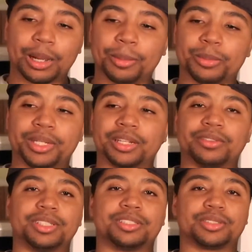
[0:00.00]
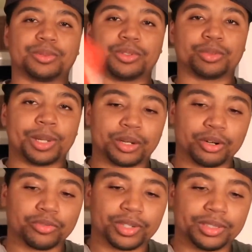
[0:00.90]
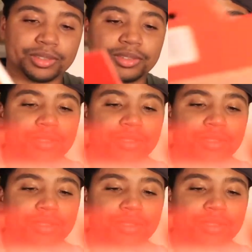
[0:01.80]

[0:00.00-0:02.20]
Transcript: I'm gonna be giving this to my girlfriend